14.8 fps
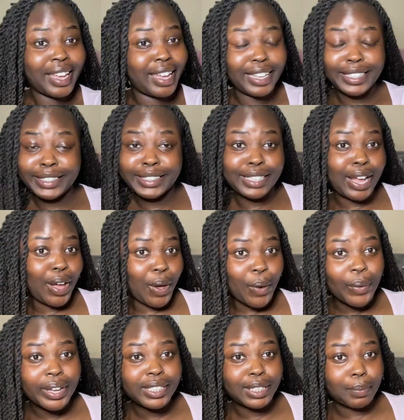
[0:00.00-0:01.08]
It's not
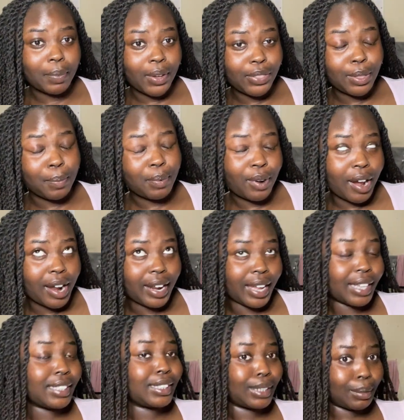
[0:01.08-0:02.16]
always about the
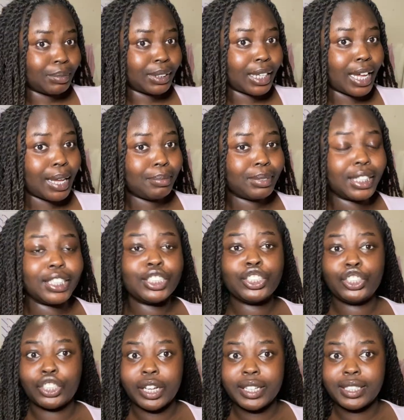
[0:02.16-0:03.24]
products. Sometimes it's
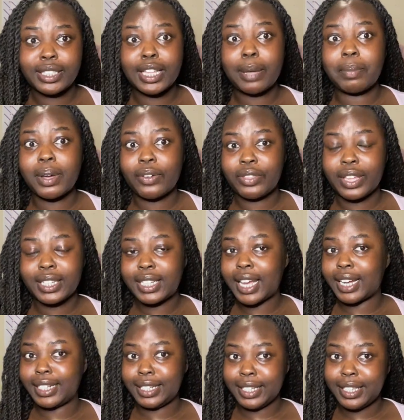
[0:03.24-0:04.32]
just about the
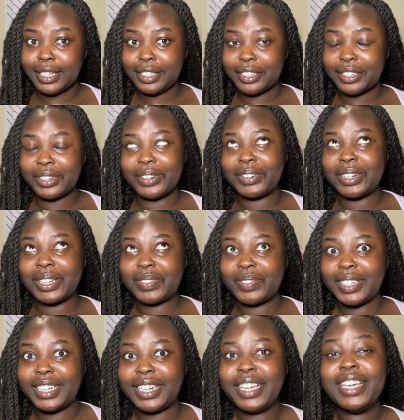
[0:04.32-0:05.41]
technique. You know what I
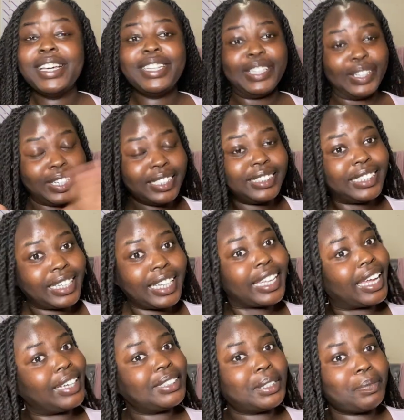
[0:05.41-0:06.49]
mean? You need to take
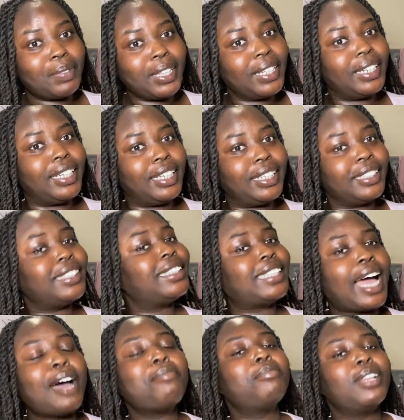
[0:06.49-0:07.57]
accountability.
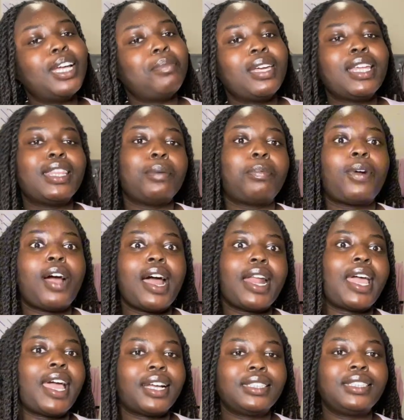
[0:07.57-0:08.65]
Stop blaming the
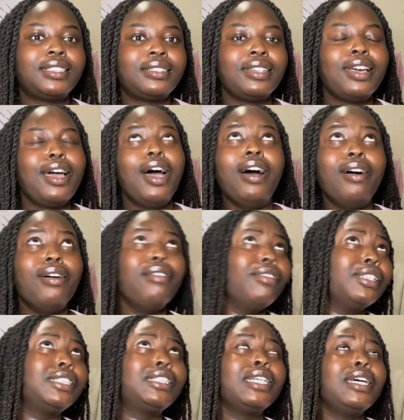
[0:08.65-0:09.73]
products.
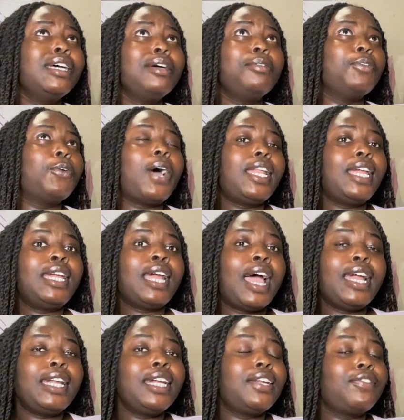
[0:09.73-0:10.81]
I
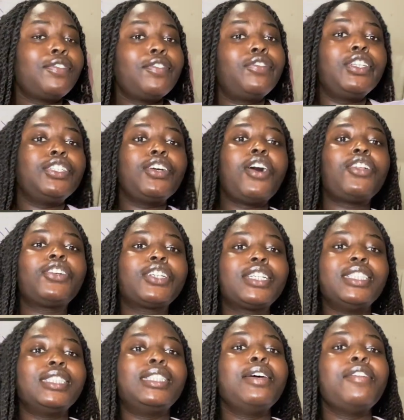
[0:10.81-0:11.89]
need a
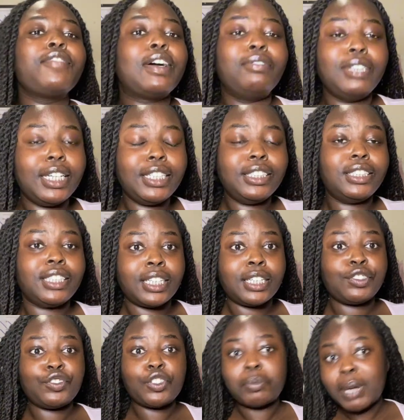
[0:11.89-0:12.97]
$50
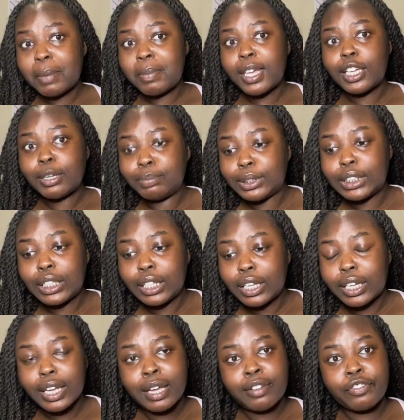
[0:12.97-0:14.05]
foundation for my makeup to
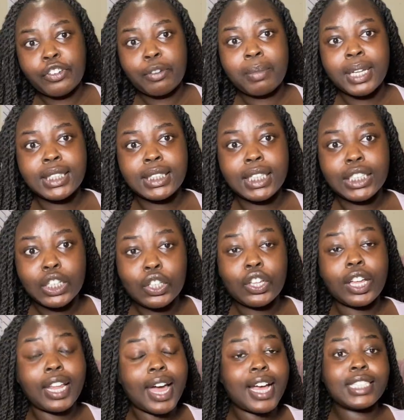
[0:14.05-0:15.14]
look, for my skin to look
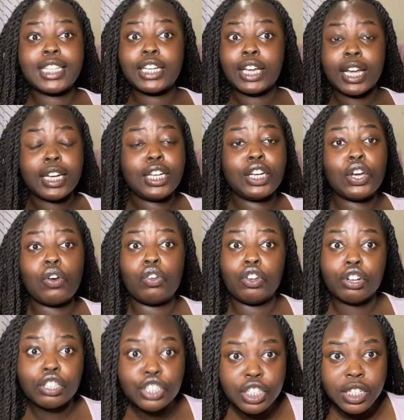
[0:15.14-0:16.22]
glass. Like, honey, no,
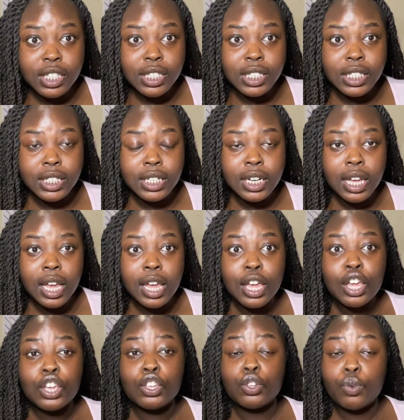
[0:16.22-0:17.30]

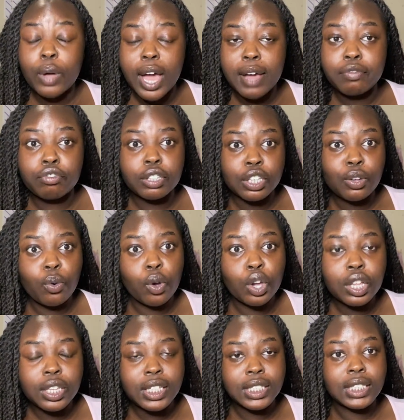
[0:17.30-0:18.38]
you have really
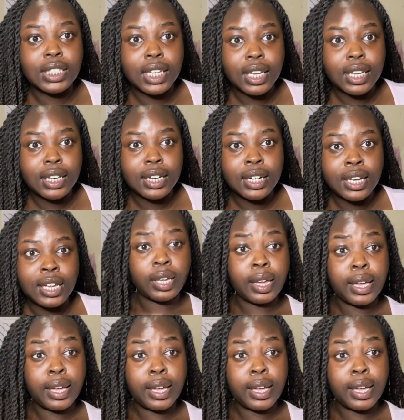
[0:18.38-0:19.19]
oily skin